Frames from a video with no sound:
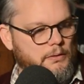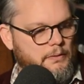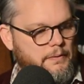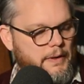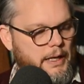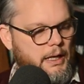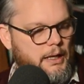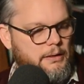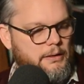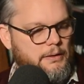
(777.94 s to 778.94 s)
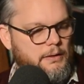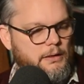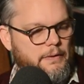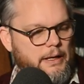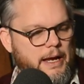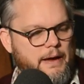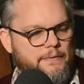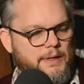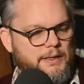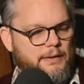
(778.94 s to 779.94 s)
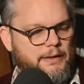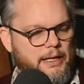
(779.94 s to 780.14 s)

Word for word: And you know, they have this synthetic.